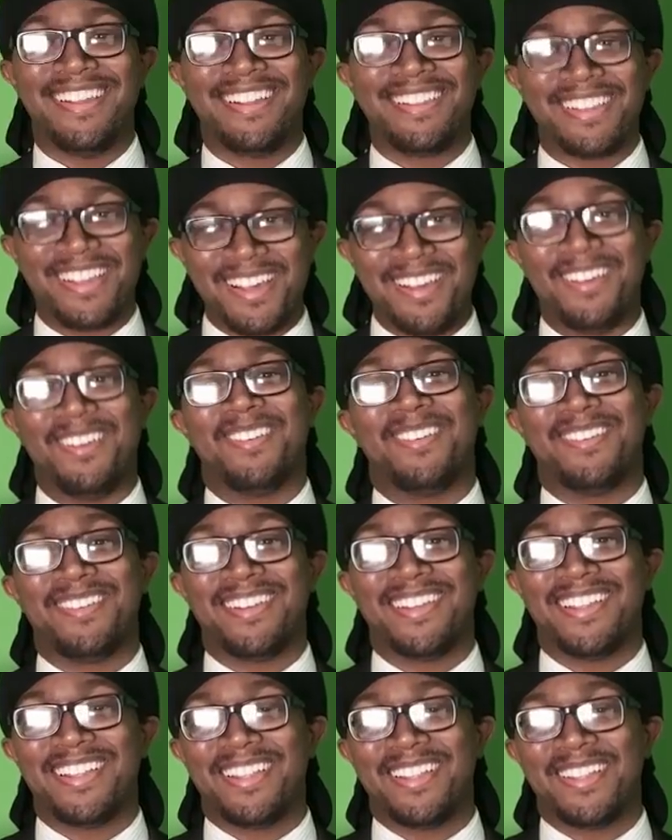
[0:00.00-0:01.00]
Hello,
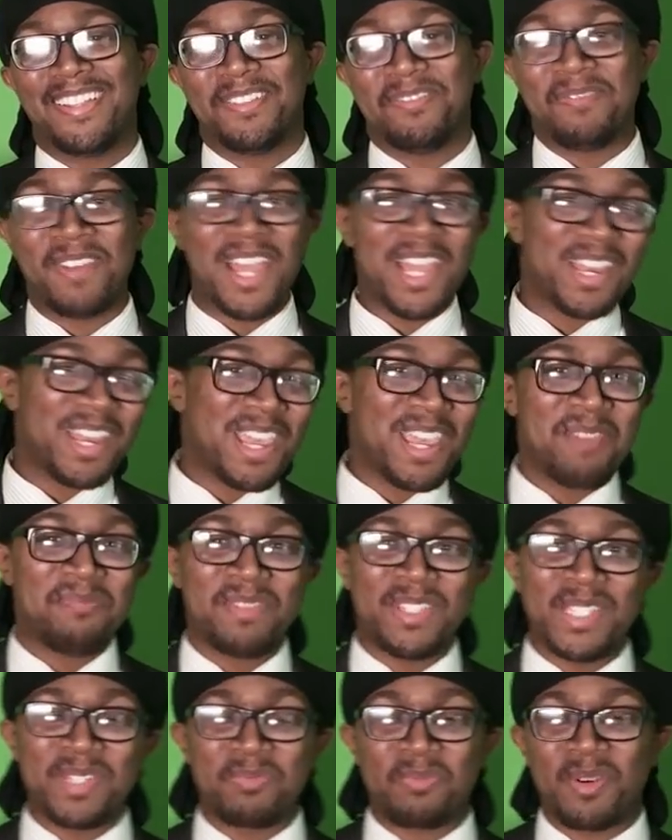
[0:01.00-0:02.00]
my
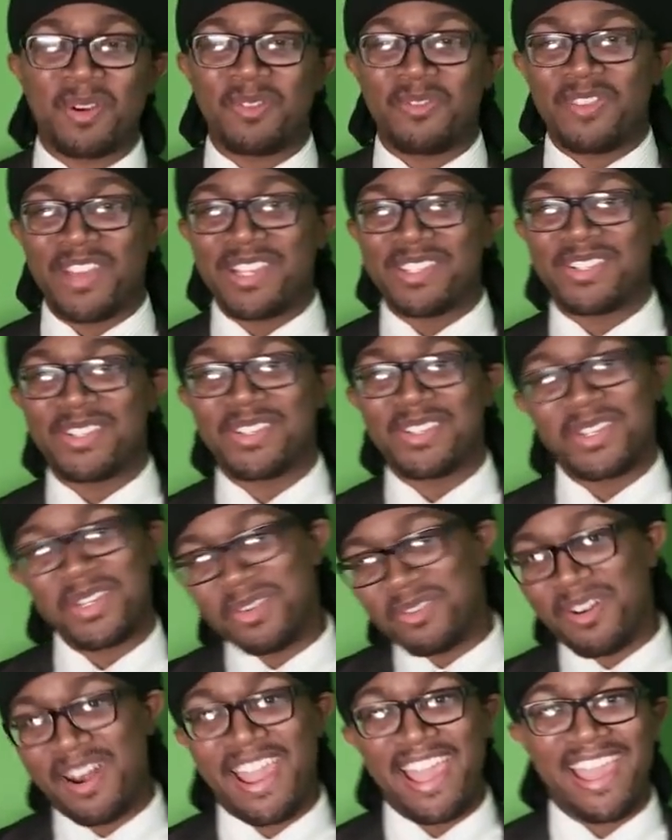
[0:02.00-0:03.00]
name is Professor
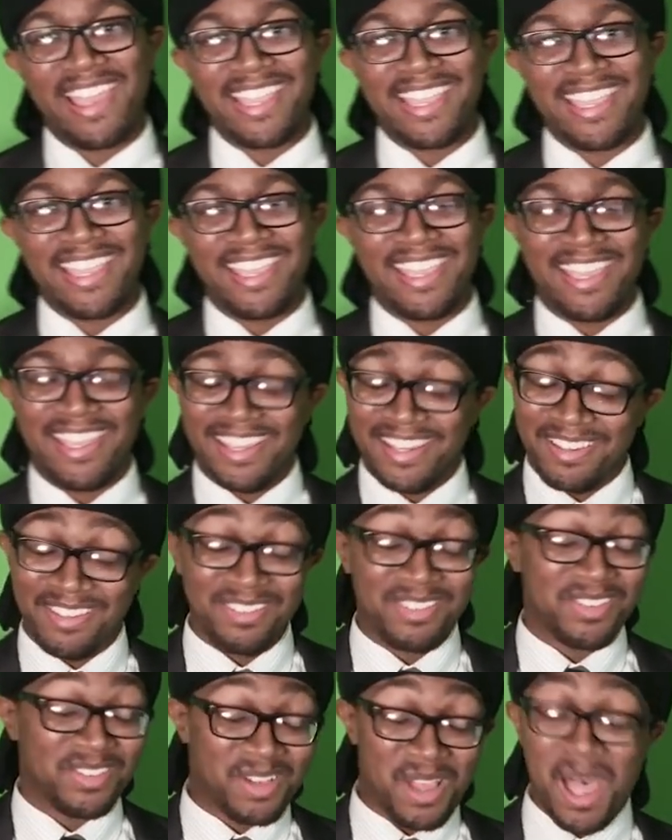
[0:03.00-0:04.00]
Durack,
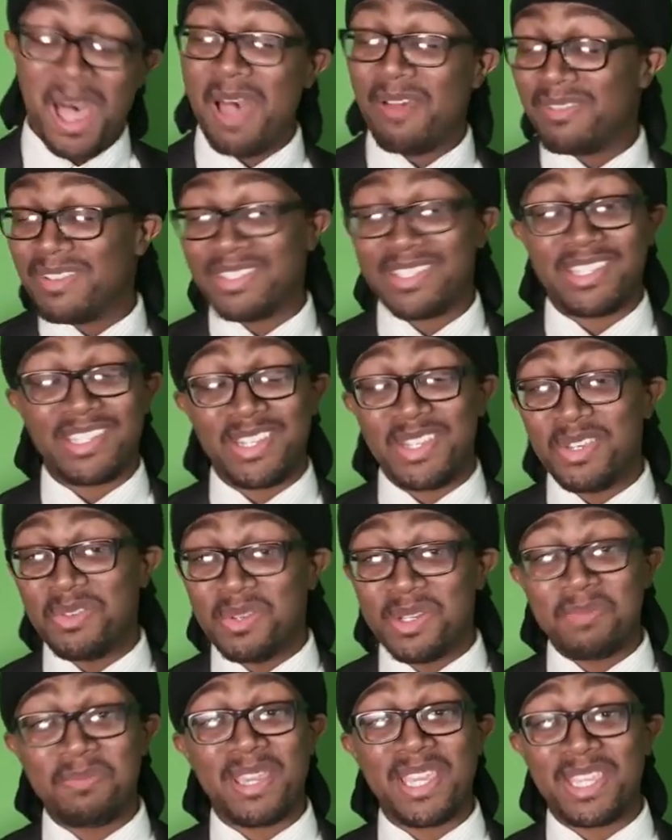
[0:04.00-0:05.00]
and obviously
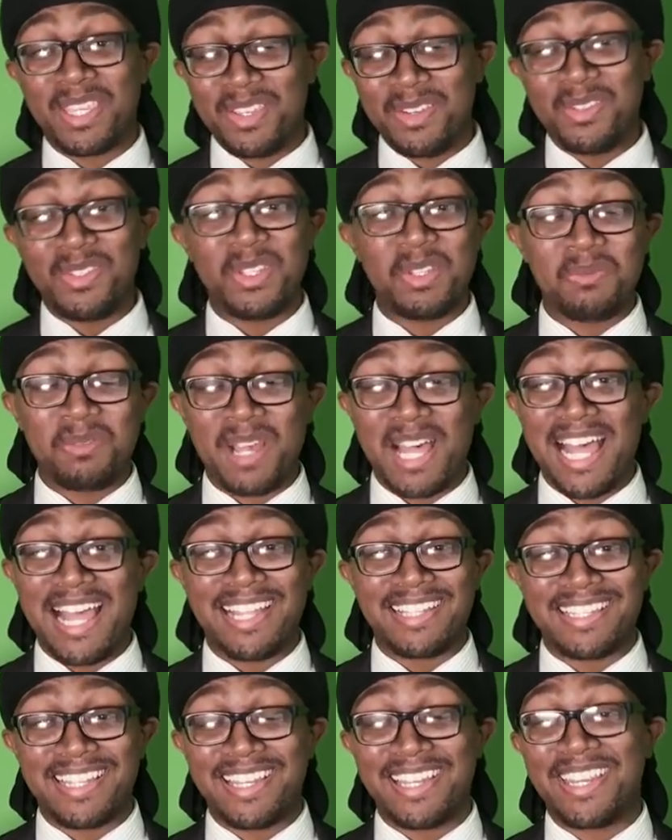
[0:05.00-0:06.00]
you want to make YouTube
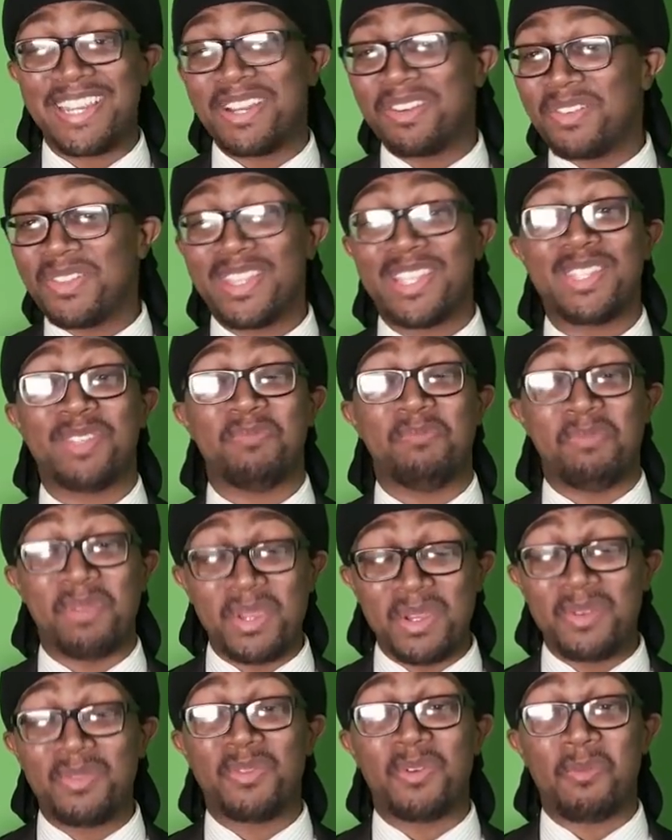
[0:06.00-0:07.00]
content here on this
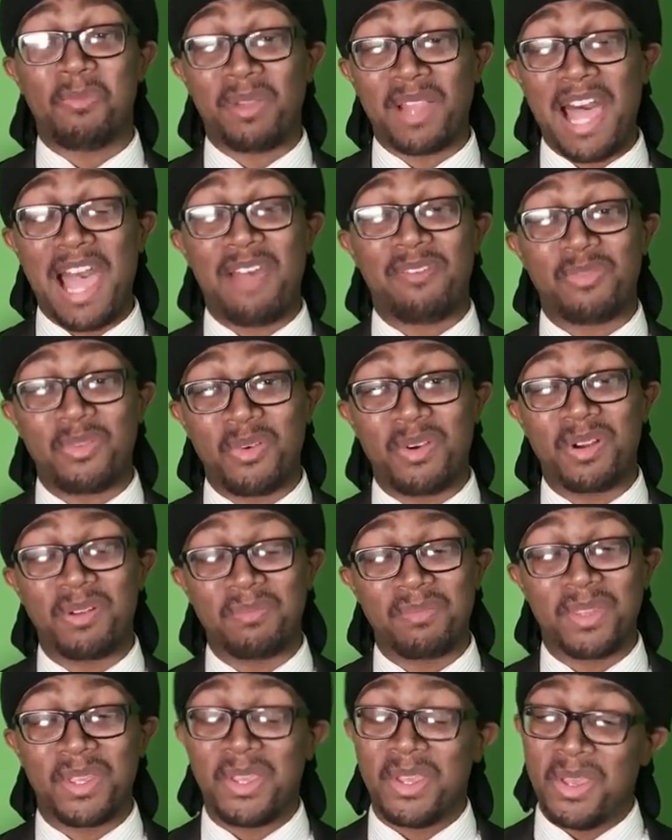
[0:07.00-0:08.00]
beautiful
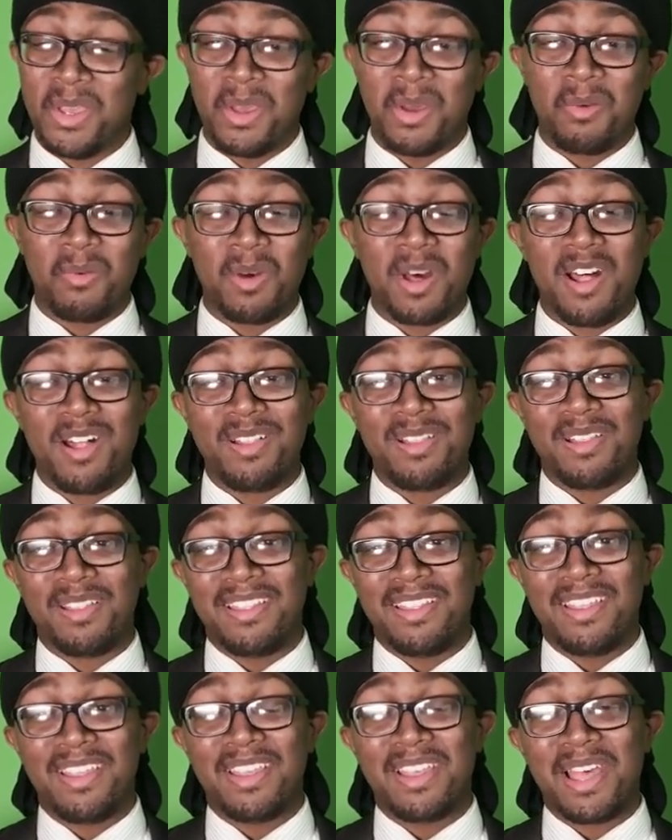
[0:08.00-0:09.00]
platform.
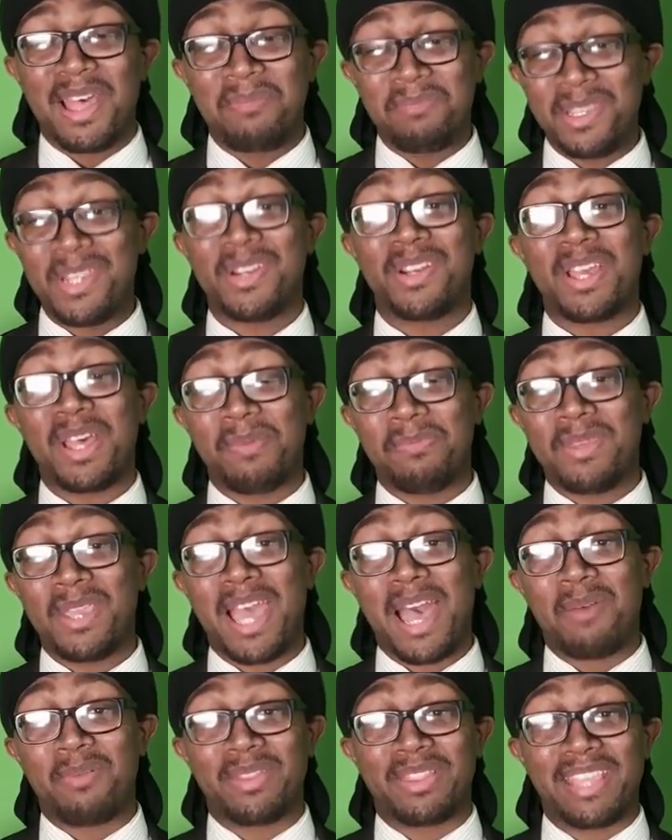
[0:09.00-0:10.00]
Well, I'm here to help
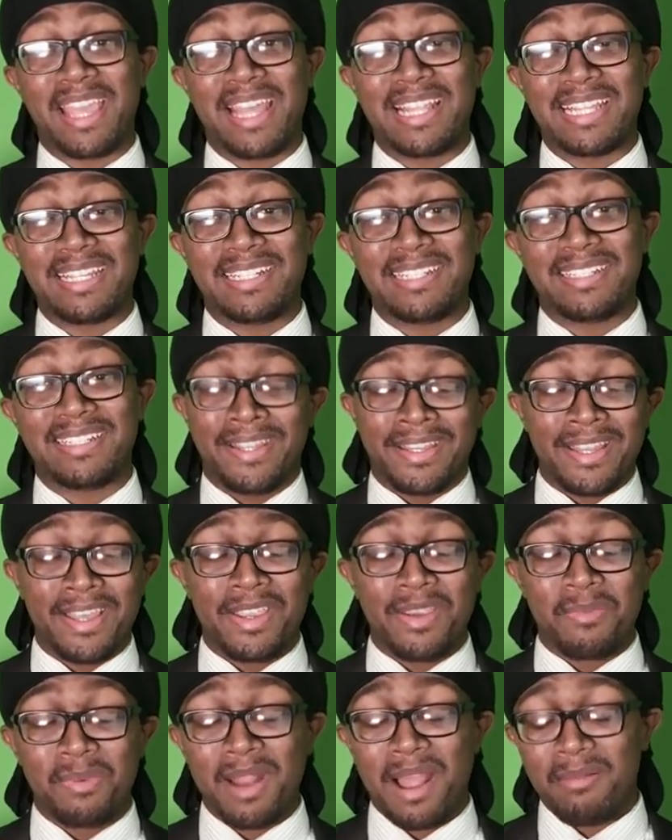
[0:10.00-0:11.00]
you out with that.
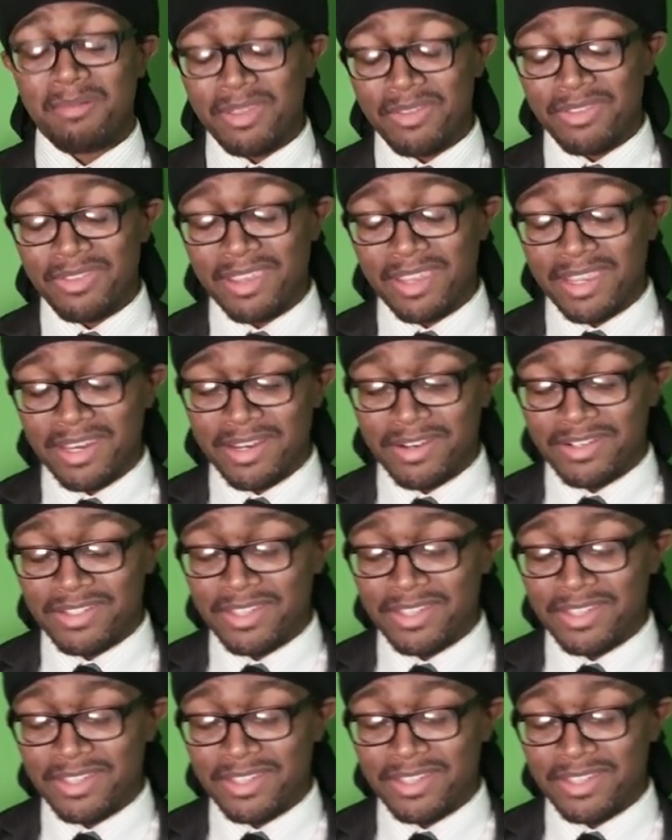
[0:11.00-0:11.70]
Now you're probably thinking to